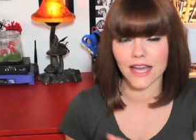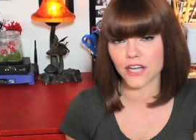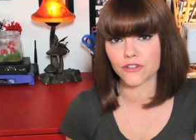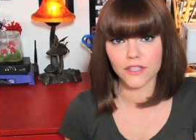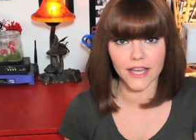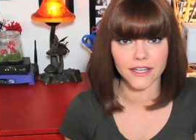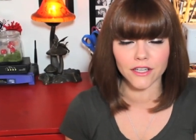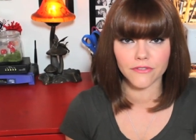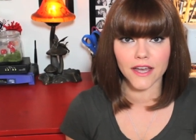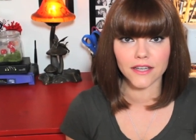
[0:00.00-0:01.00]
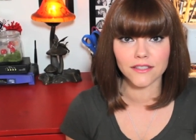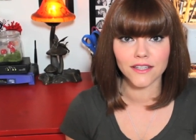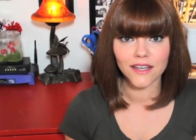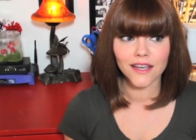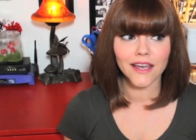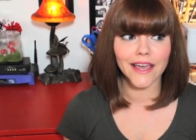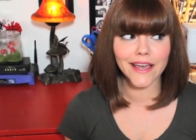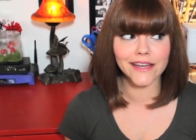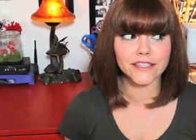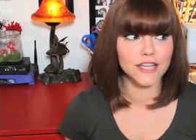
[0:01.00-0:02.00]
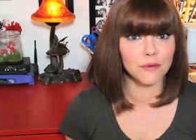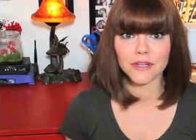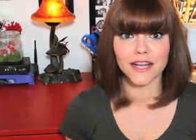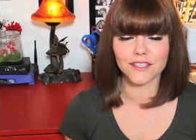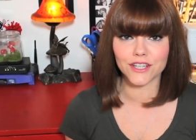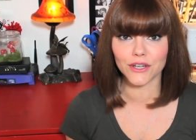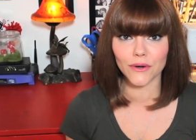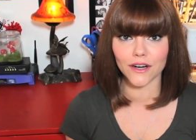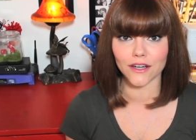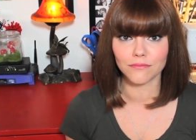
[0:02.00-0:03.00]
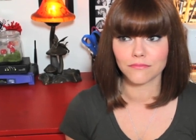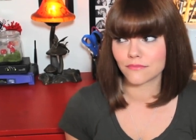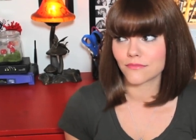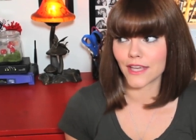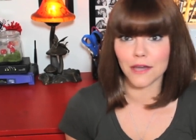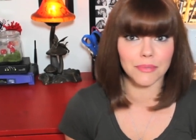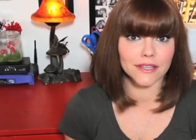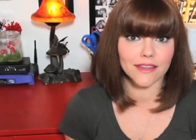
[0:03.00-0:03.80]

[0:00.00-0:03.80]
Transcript: natural lighting effect and double as decor. Can't beat